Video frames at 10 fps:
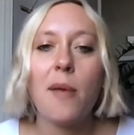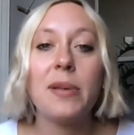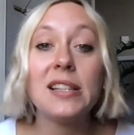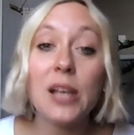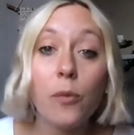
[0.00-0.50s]

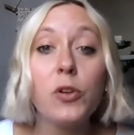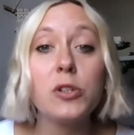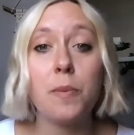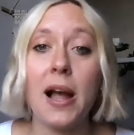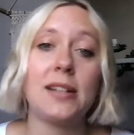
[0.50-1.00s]
but it's helpful to
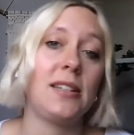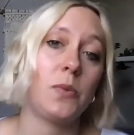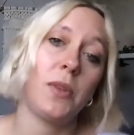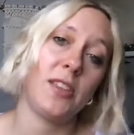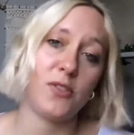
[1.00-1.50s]
practice
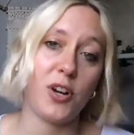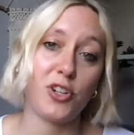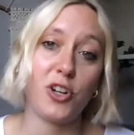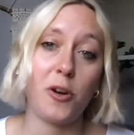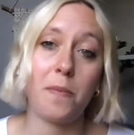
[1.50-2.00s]
with this
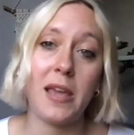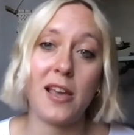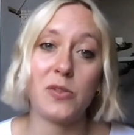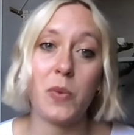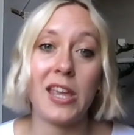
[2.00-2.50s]
structure
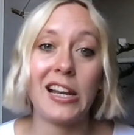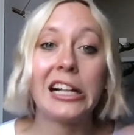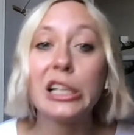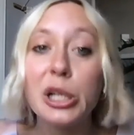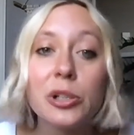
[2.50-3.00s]
because we can
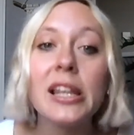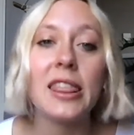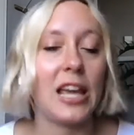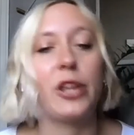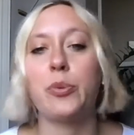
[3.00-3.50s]
clearly
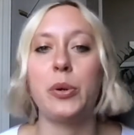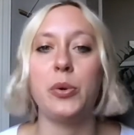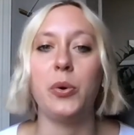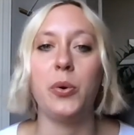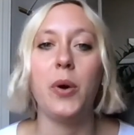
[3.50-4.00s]
think
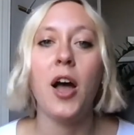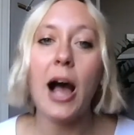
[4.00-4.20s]
through